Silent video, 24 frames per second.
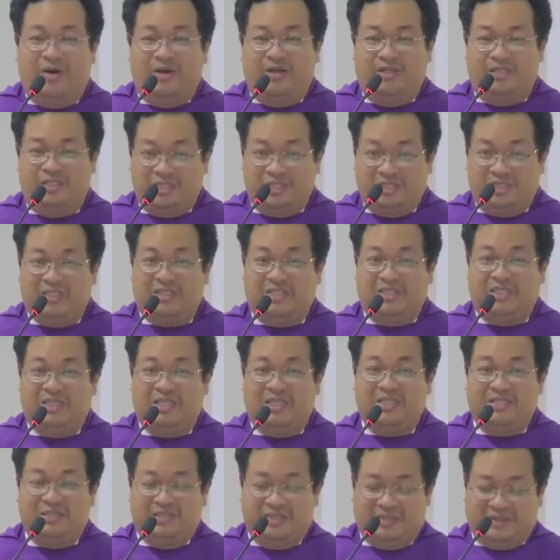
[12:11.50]
Jesus
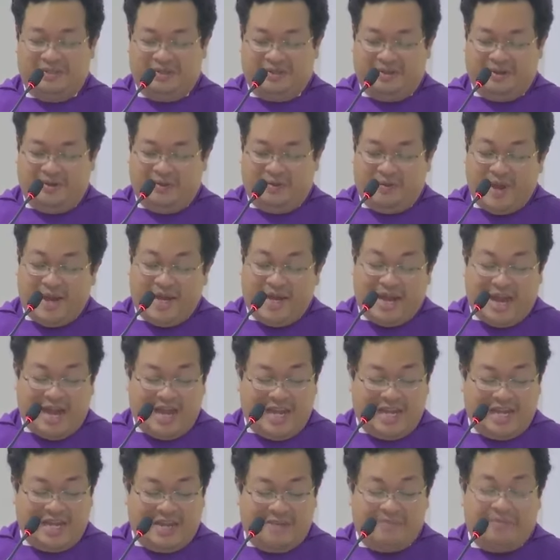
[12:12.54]
says, when
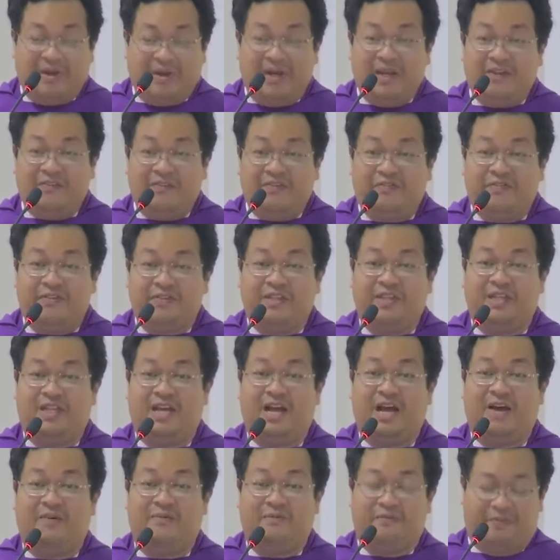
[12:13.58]
I am lifted
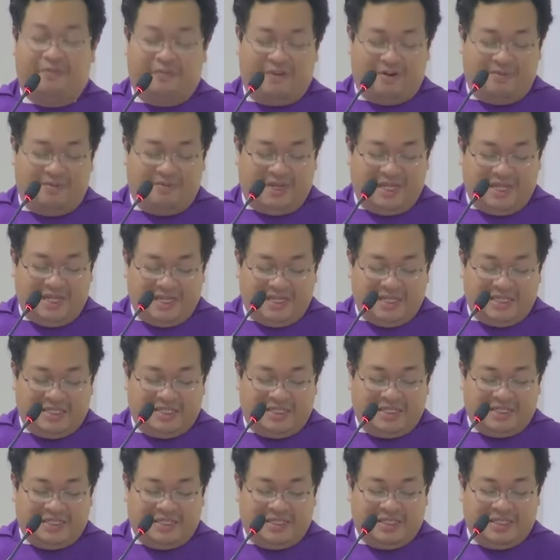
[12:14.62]
up from the
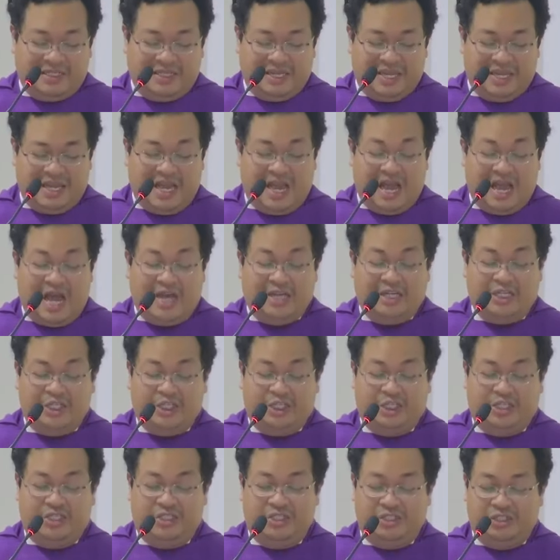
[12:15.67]
earth, I
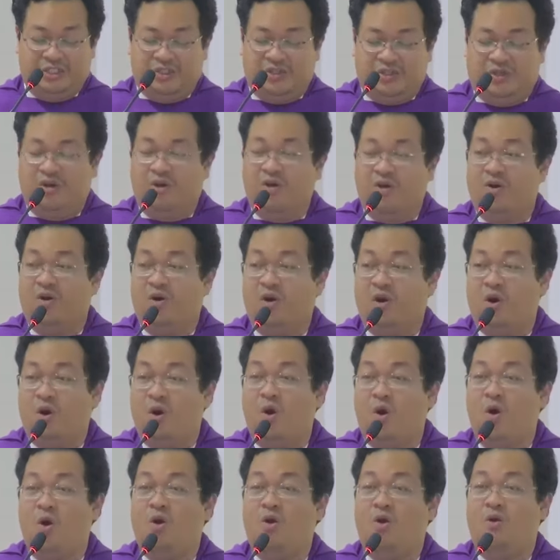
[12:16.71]
shall draw
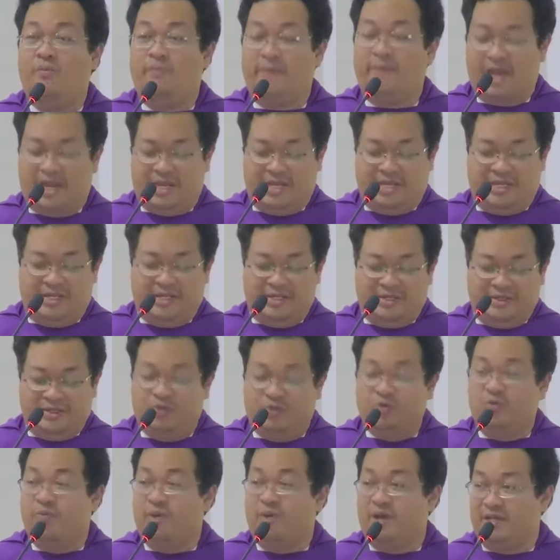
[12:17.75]
all men
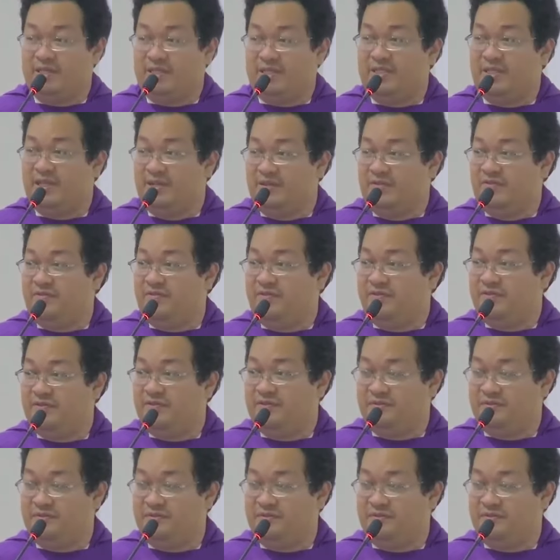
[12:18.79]
to myself.